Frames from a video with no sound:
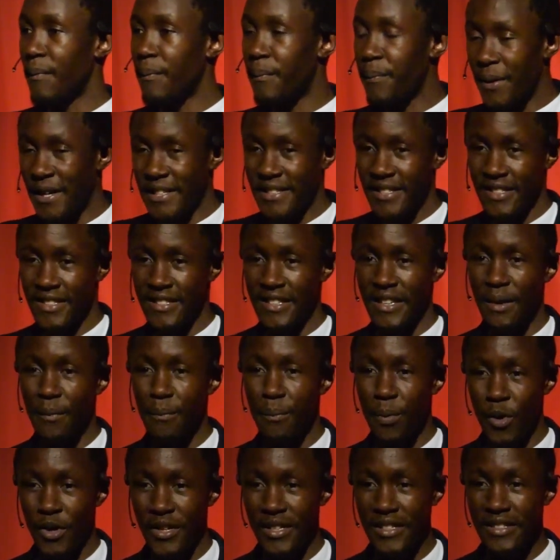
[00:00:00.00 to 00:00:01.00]
purchasing
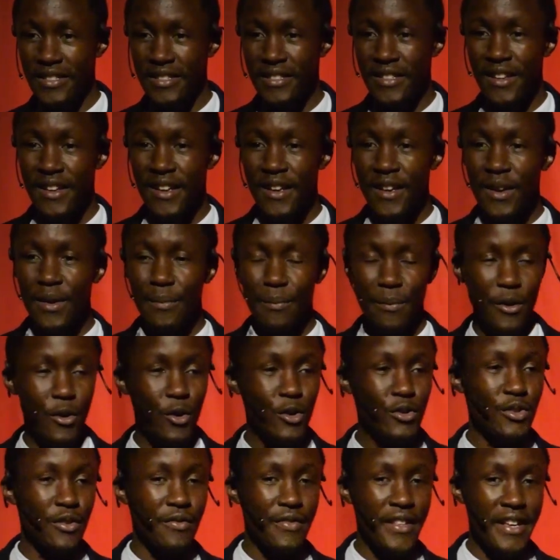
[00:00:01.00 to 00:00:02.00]
points
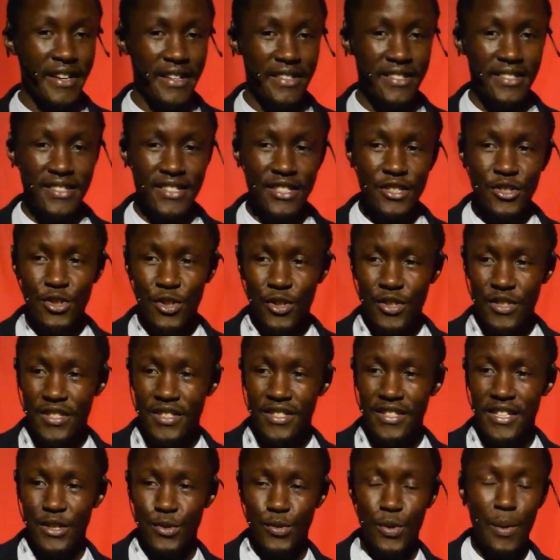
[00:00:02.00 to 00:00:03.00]
because of the restrictions
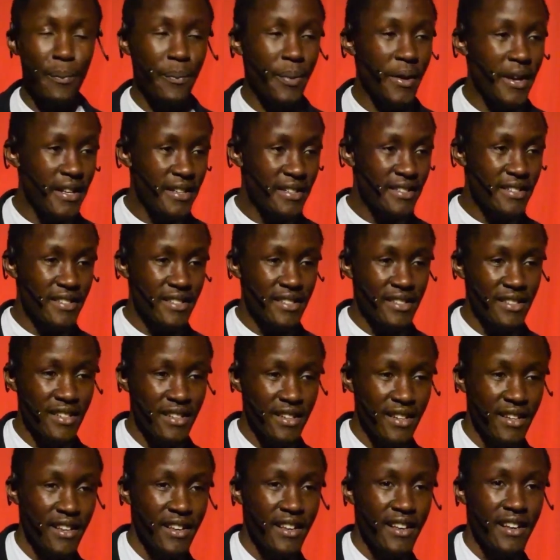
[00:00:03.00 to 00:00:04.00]
that were placed
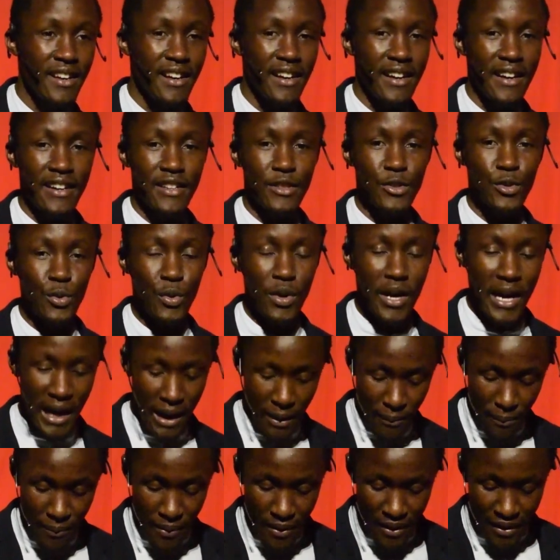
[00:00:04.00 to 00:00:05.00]
to
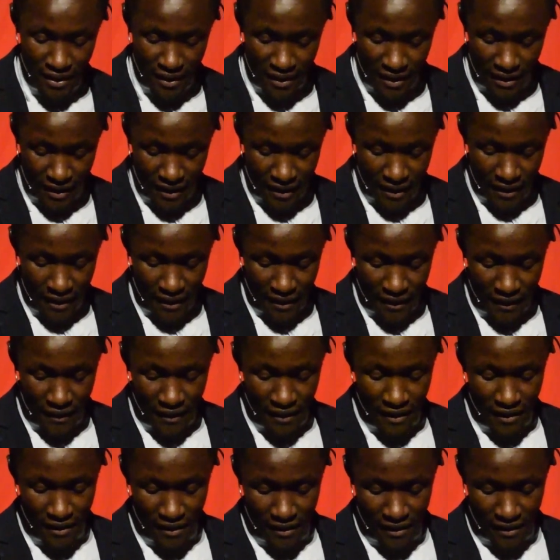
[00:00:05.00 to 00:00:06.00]
curb
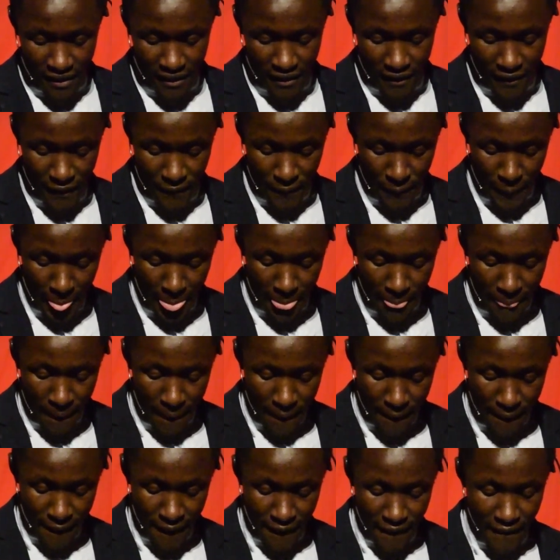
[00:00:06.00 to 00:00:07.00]

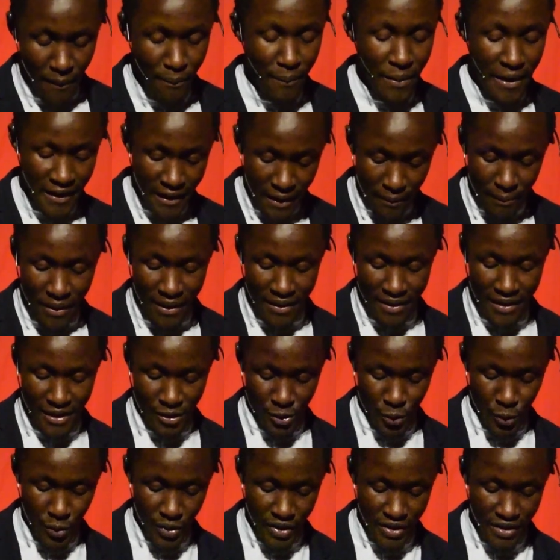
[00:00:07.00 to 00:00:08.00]
the pandemic
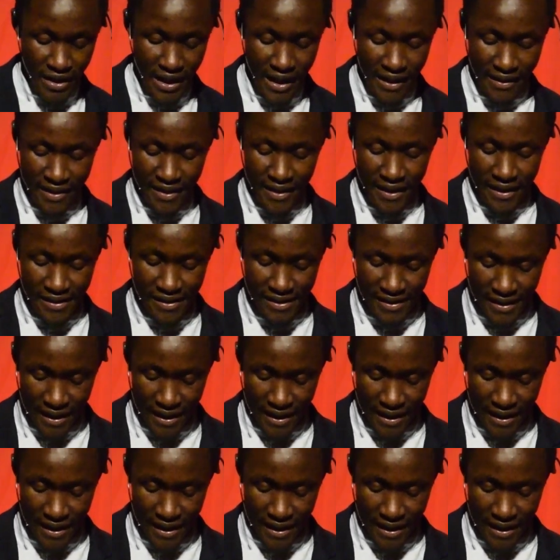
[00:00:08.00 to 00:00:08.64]
that was at that